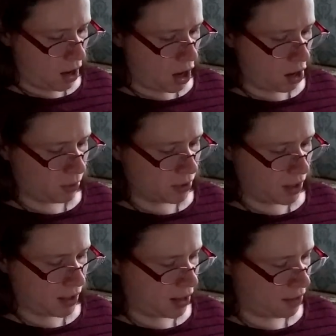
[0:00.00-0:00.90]
I will
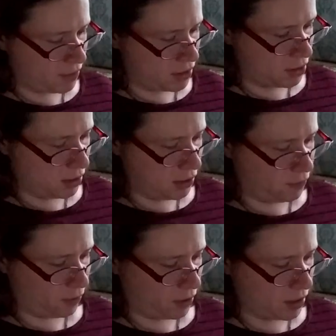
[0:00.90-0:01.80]
not have any need
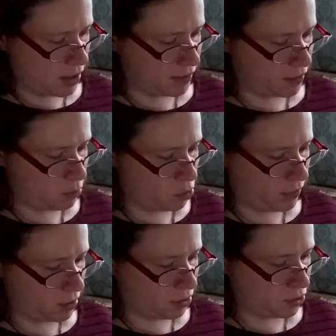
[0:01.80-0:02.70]
for it as I'm
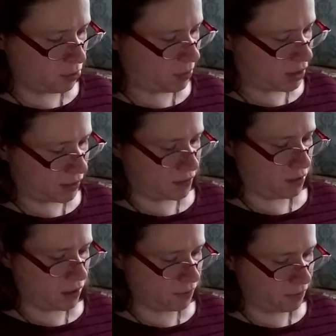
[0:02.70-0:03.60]
moving on to my next
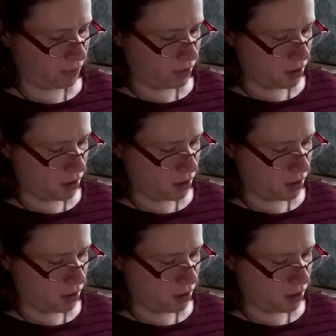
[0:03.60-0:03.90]
life.